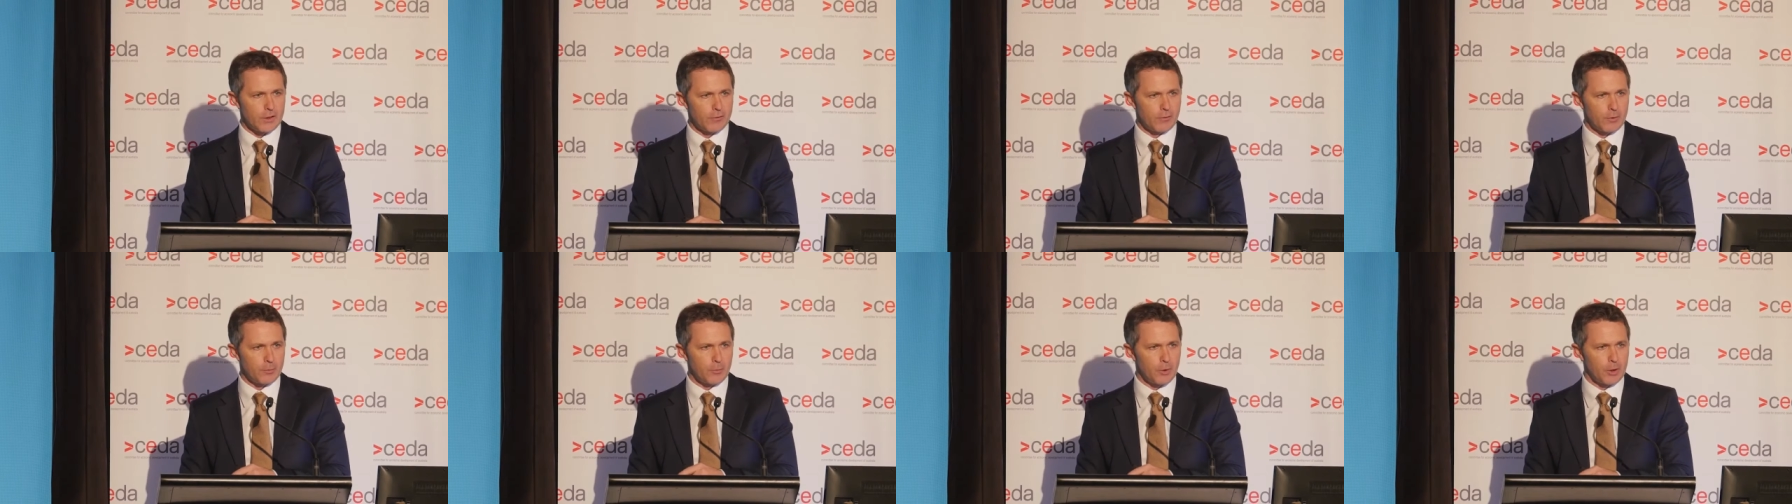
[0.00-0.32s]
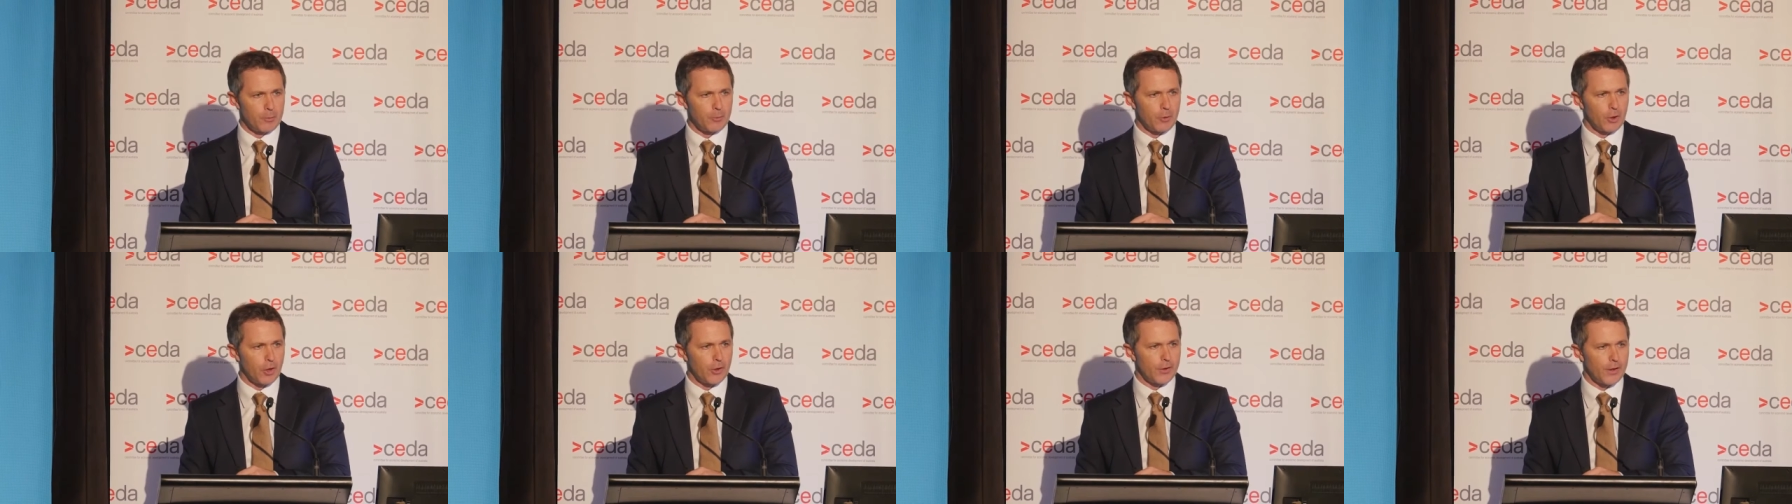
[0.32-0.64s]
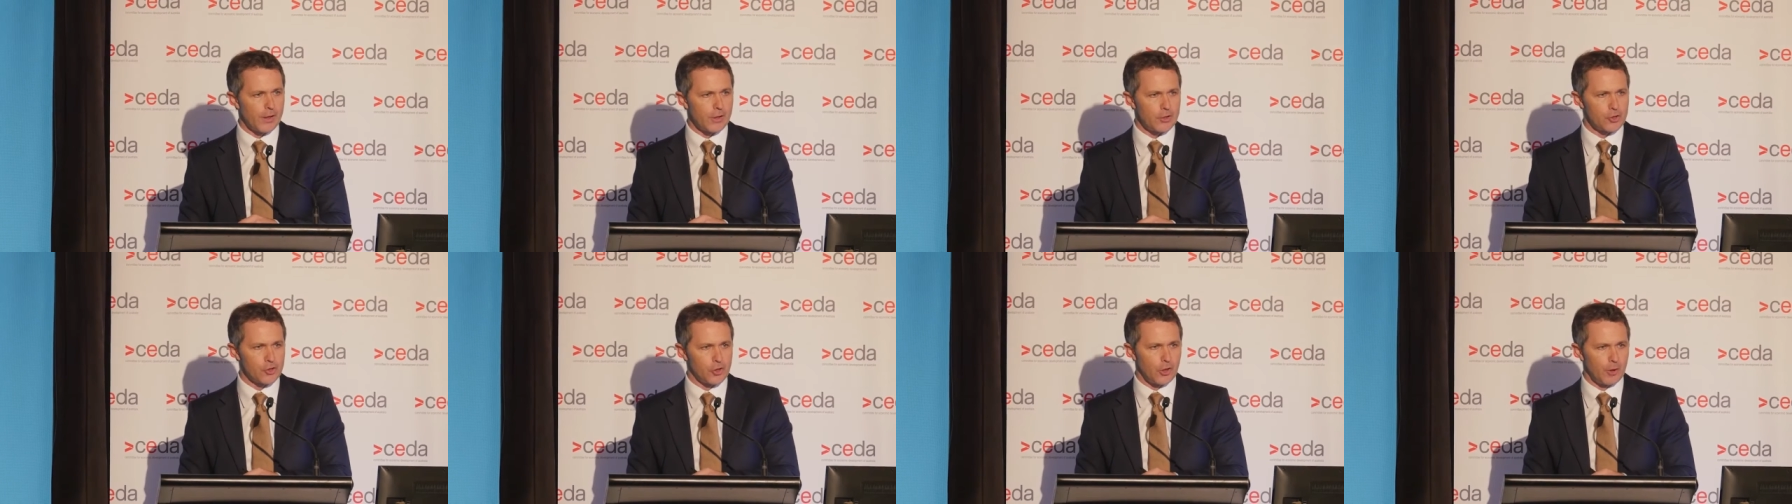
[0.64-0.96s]
of the people on
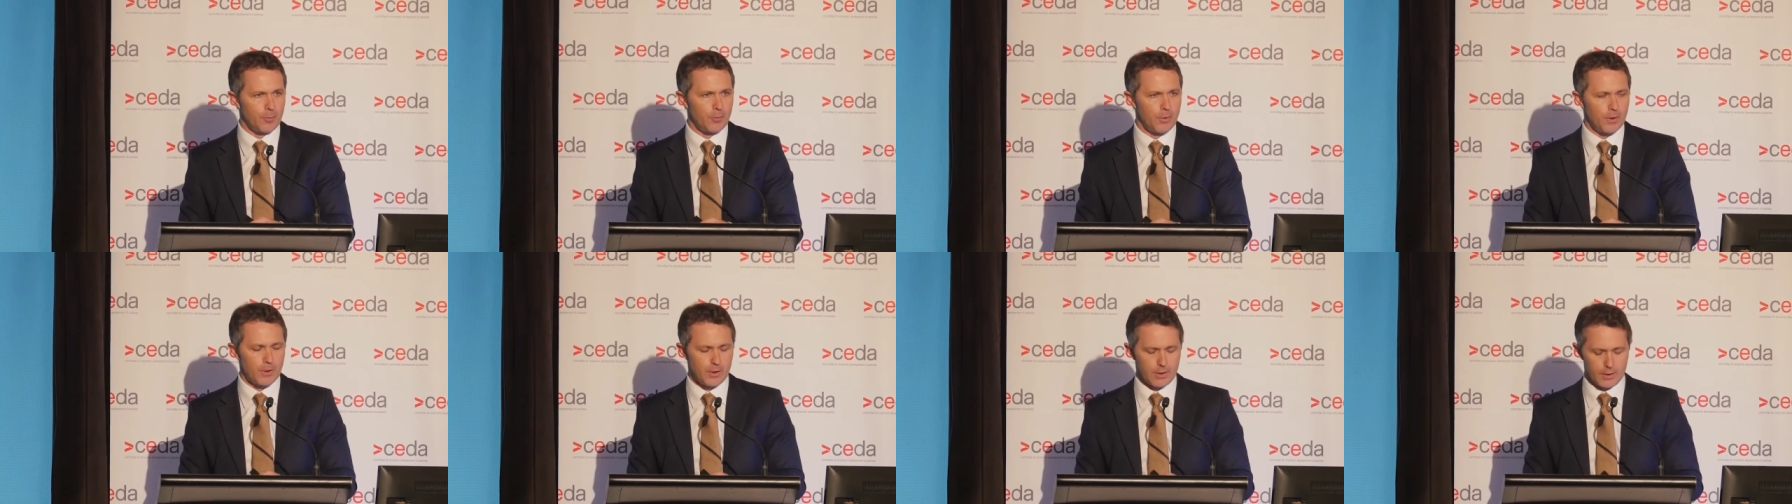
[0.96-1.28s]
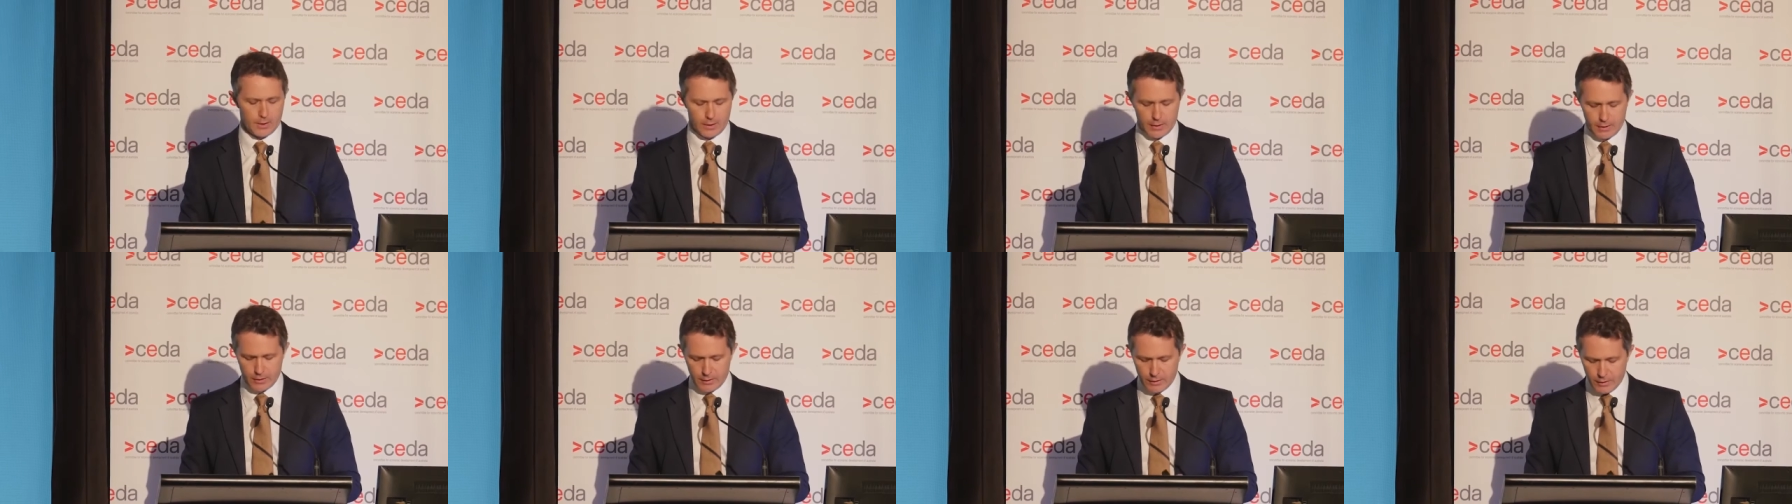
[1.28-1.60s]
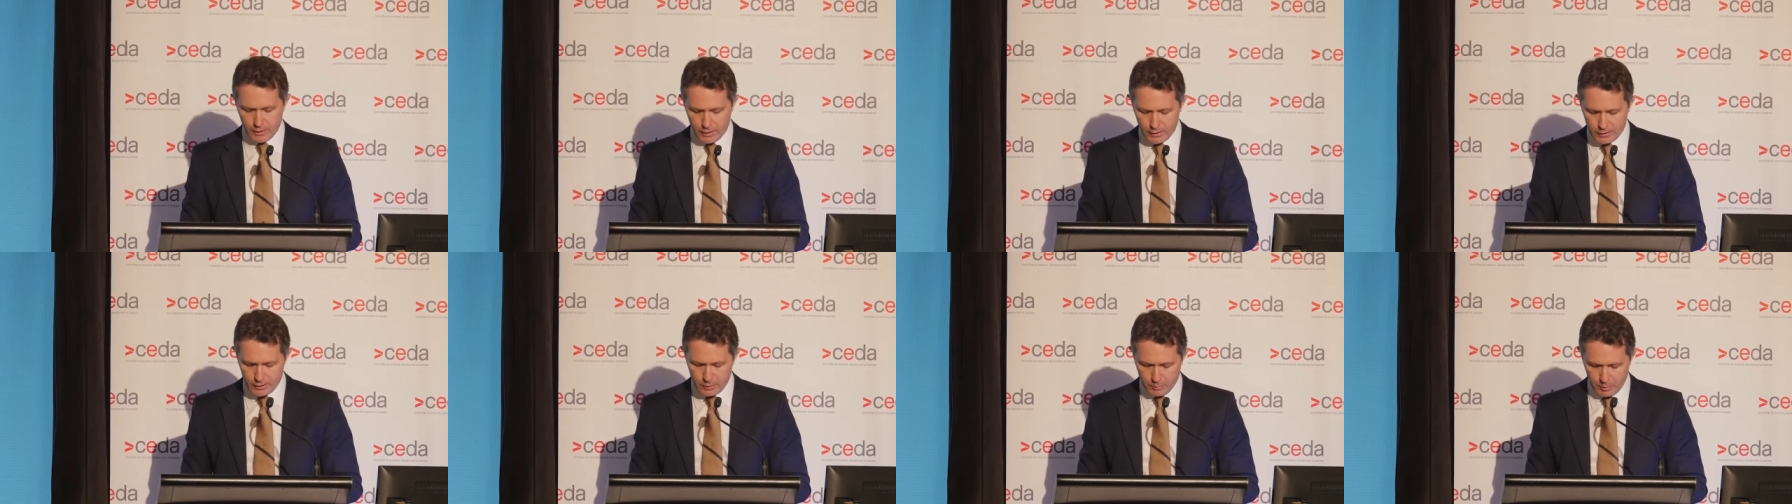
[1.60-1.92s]
that job
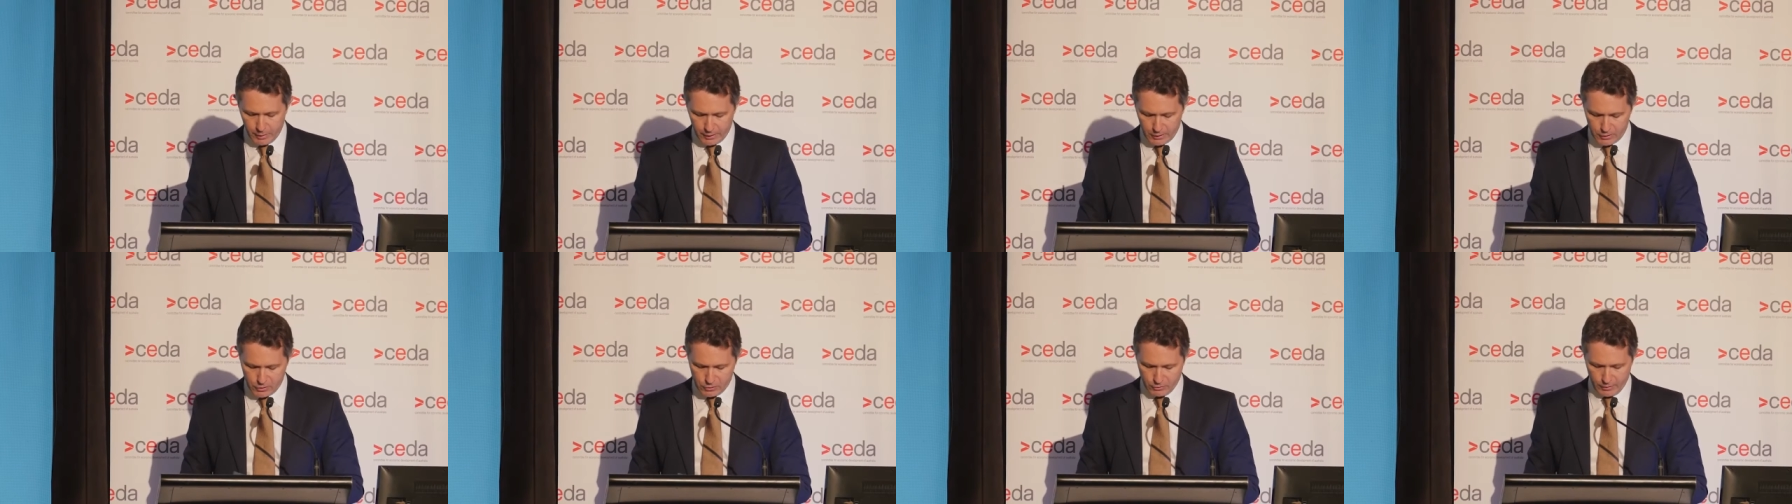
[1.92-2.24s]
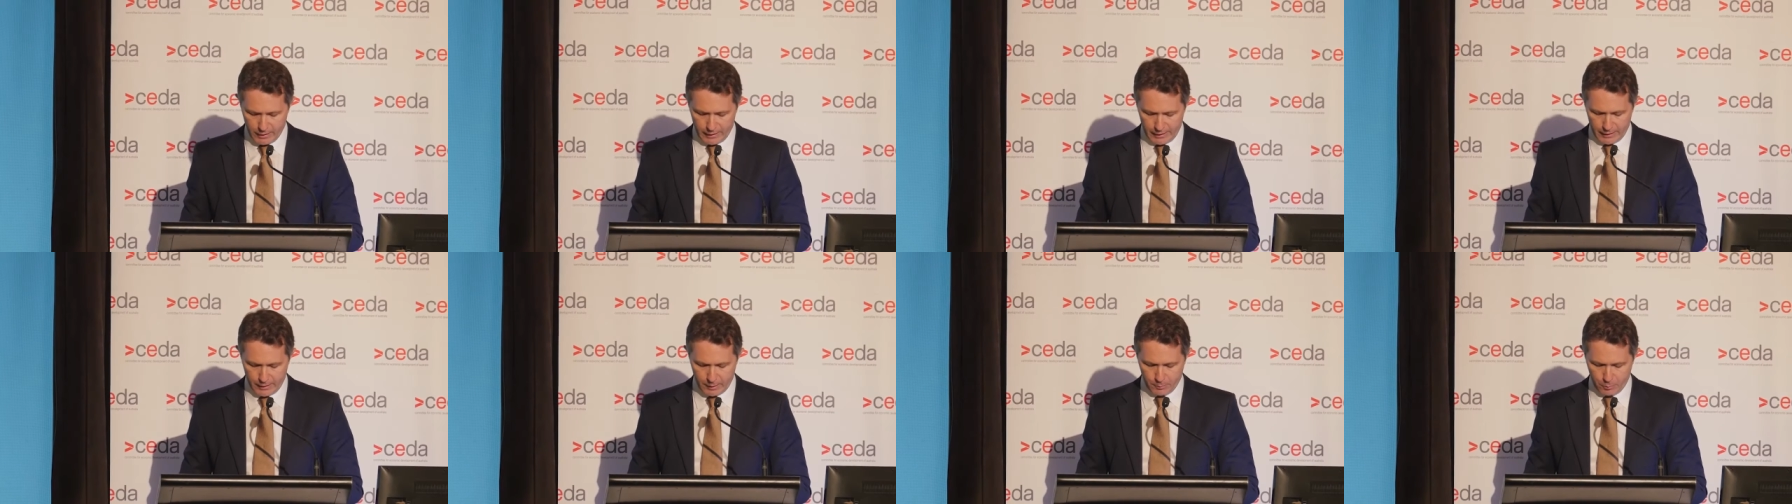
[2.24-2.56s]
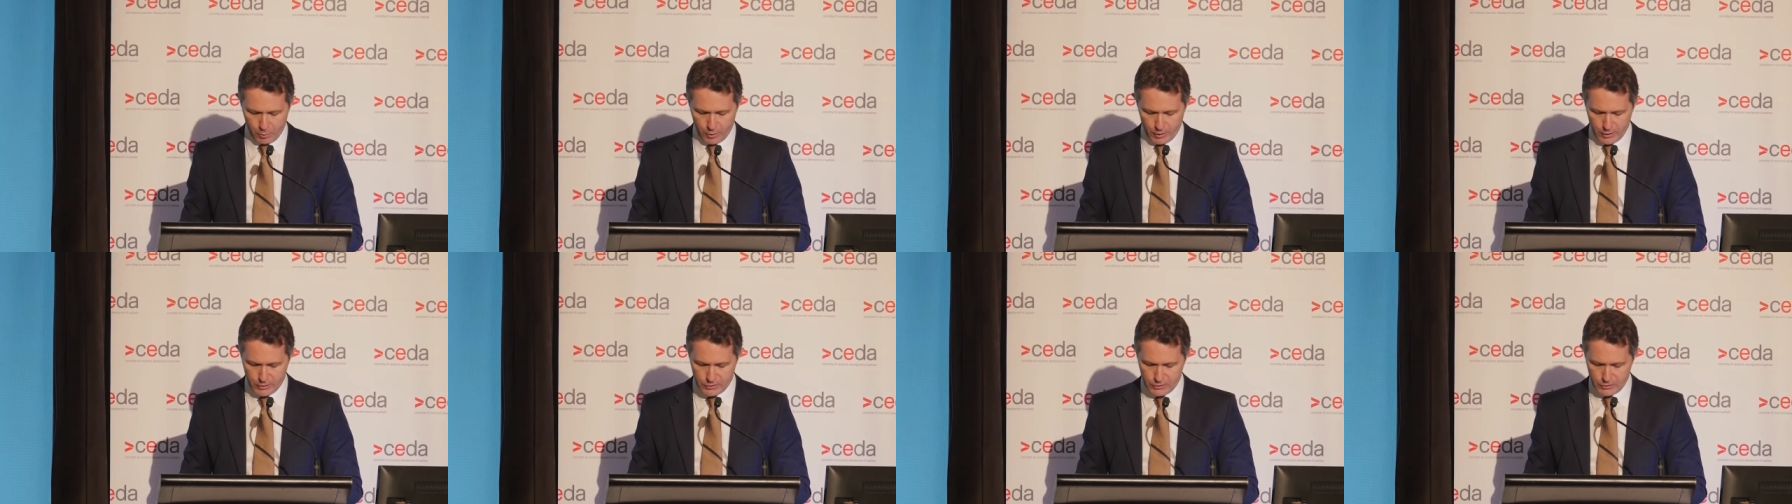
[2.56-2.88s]
need to be Australian
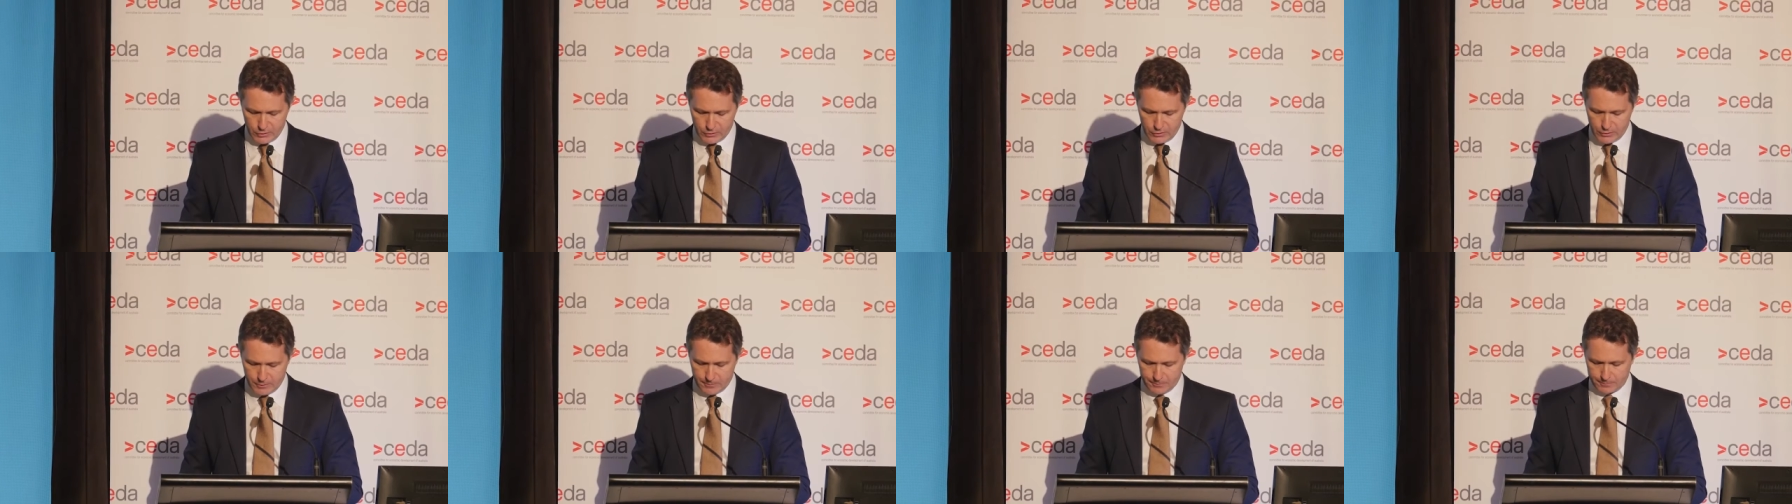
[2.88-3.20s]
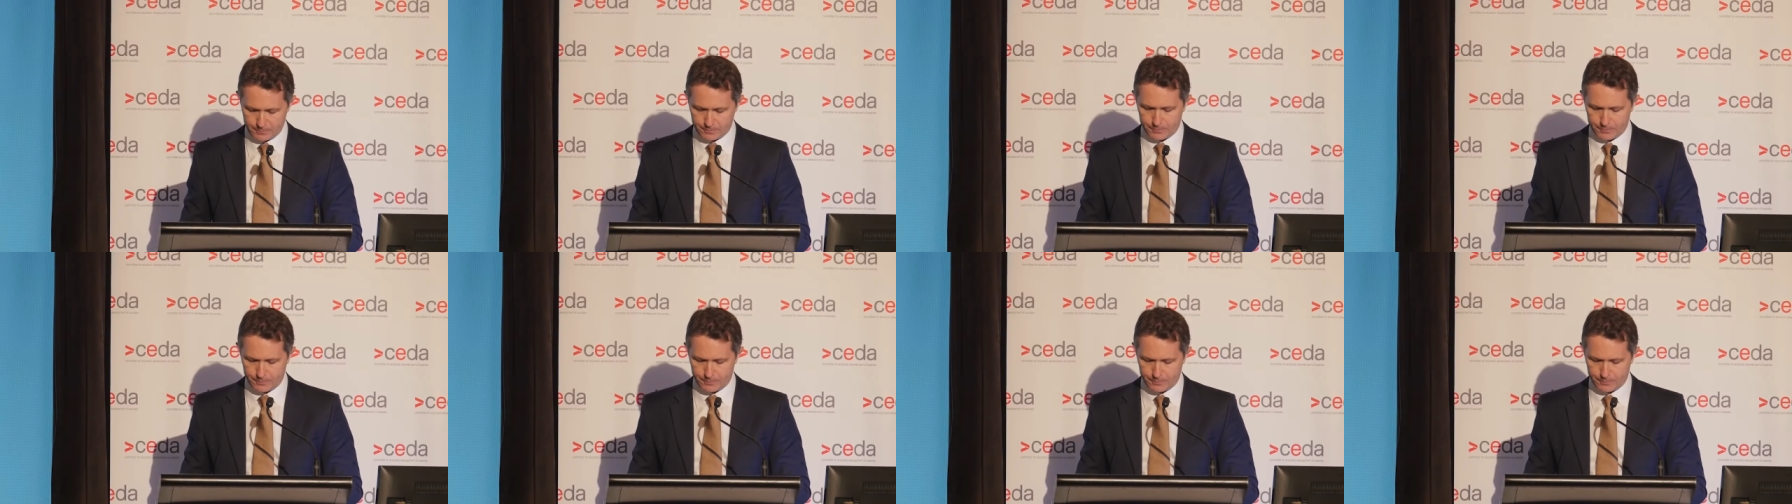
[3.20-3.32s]
apprentices.